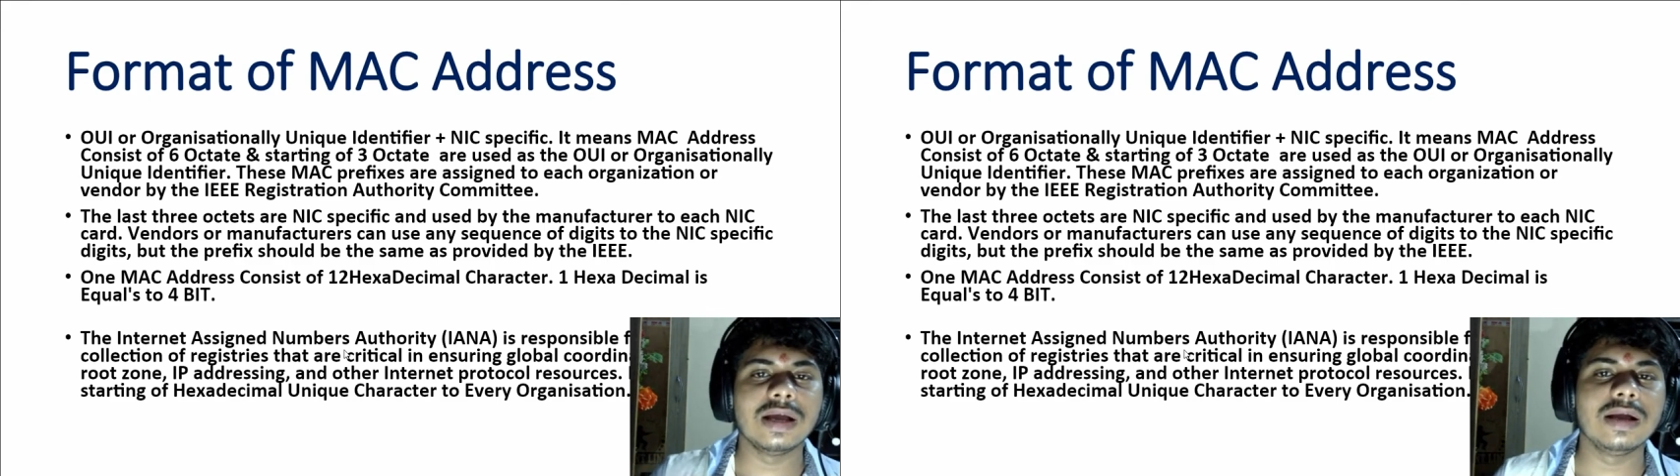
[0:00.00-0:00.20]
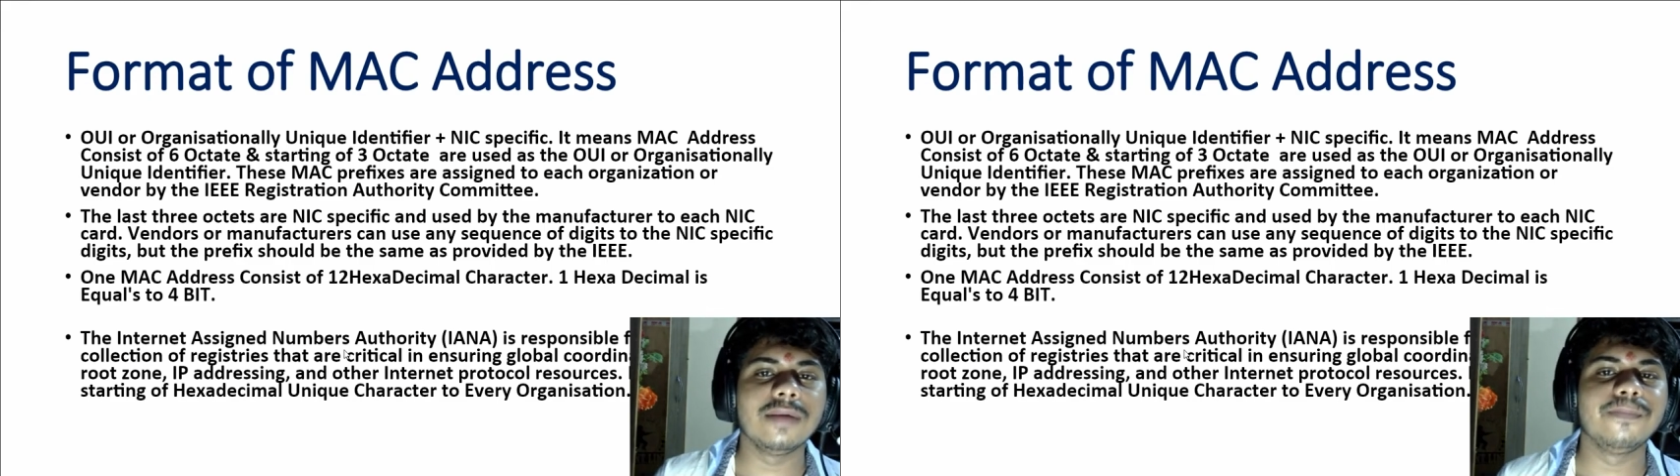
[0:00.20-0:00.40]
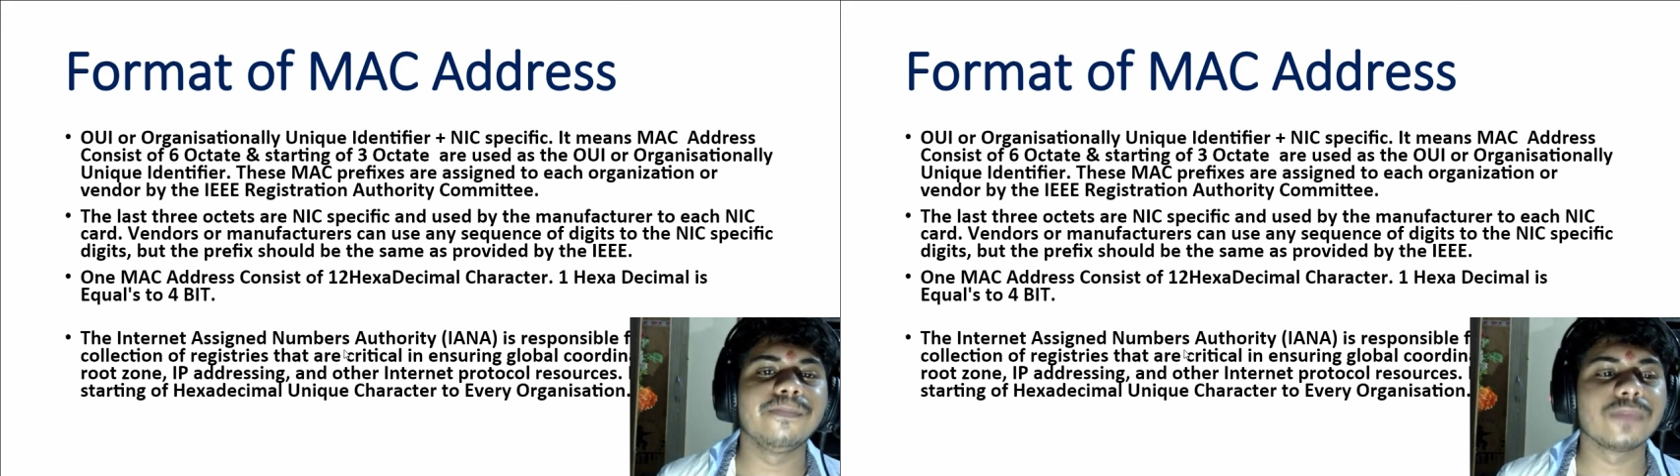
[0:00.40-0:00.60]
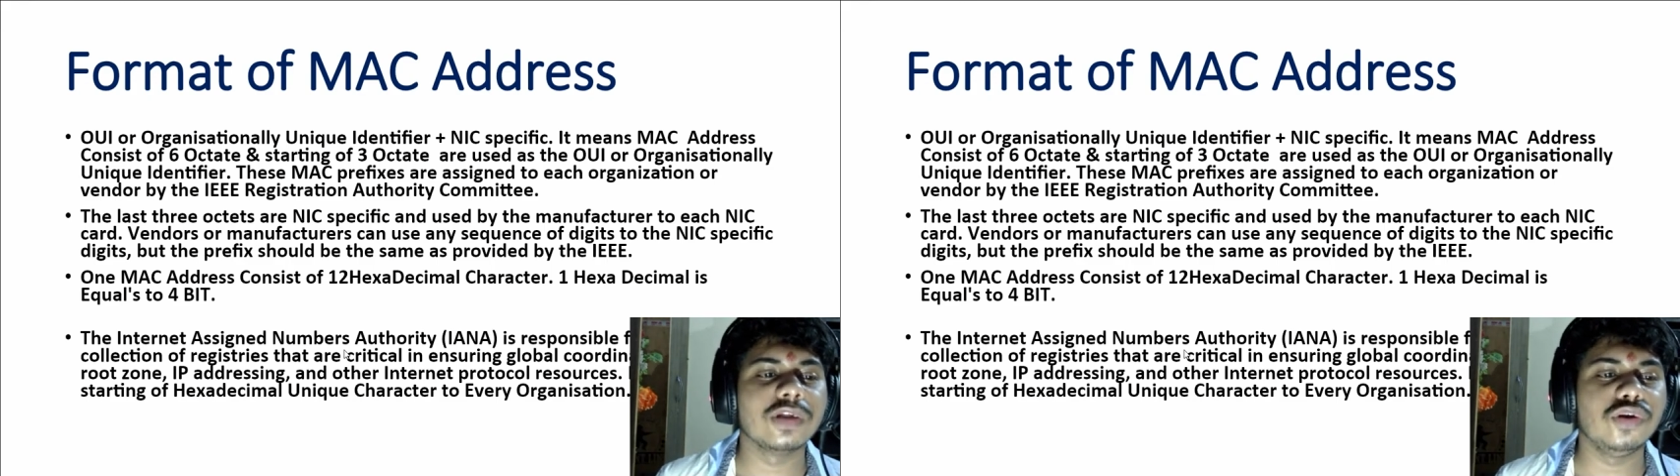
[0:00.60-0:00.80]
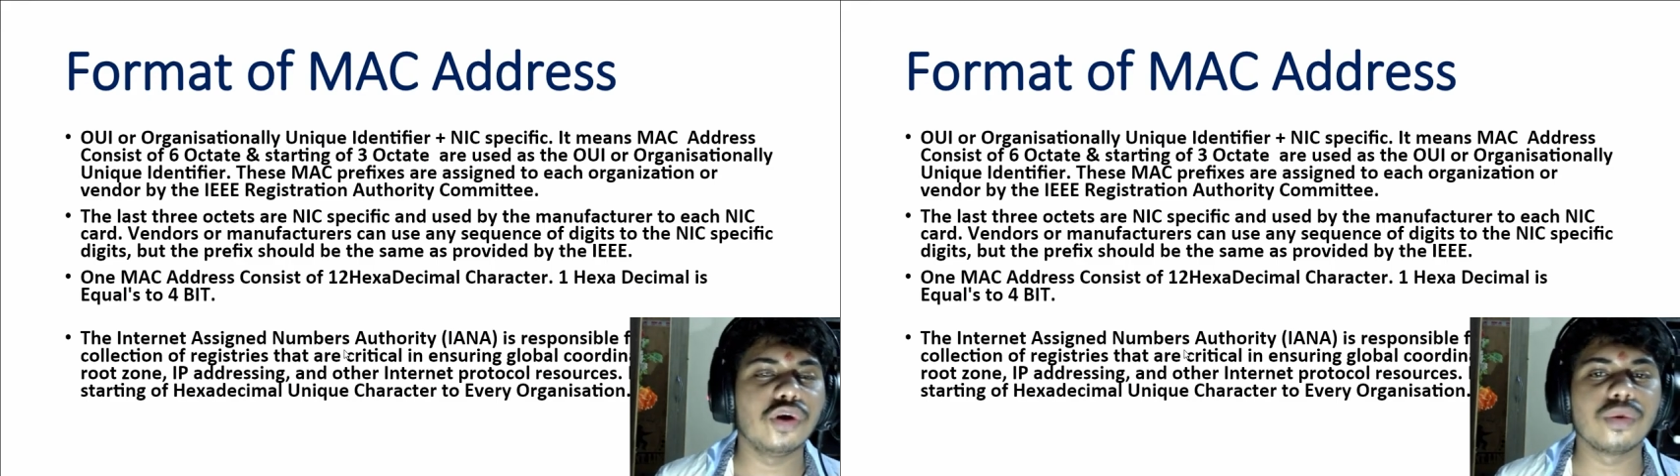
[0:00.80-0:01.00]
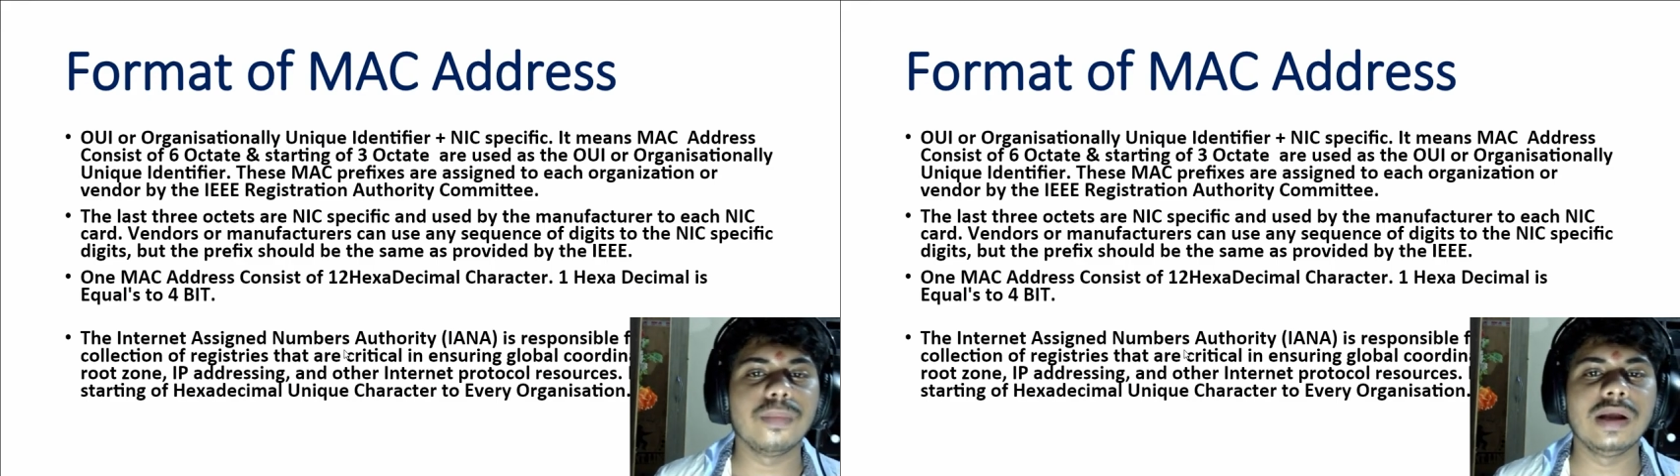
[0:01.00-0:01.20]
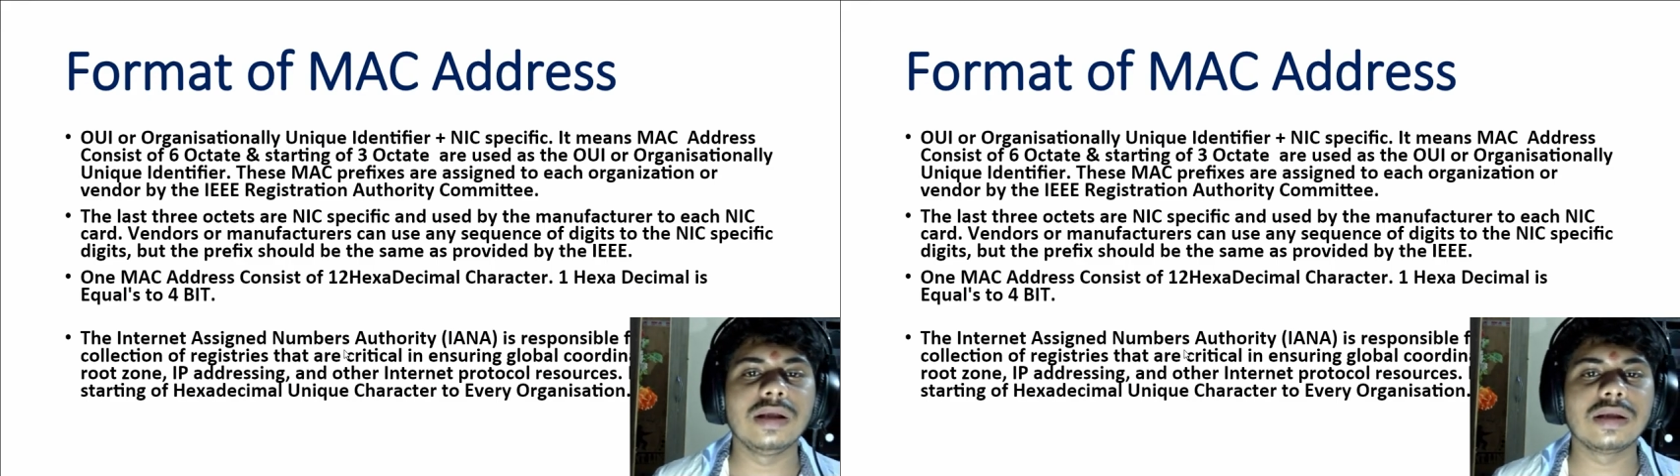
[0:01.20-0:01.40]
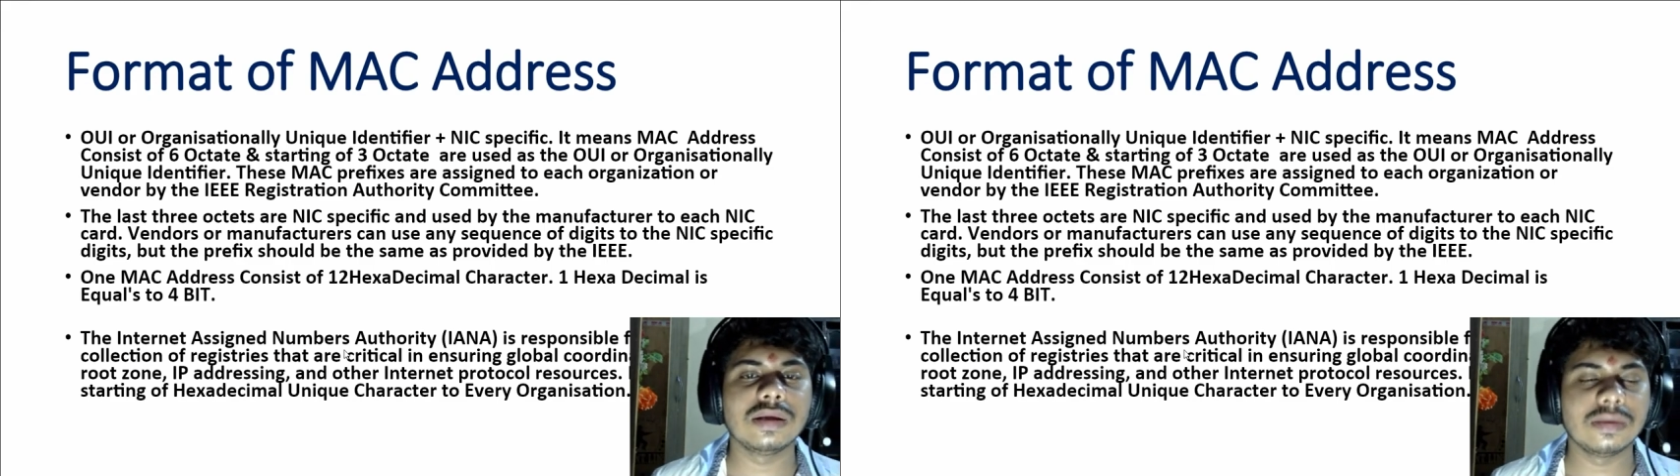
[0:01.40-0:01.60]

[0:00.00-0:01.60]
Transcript: a document,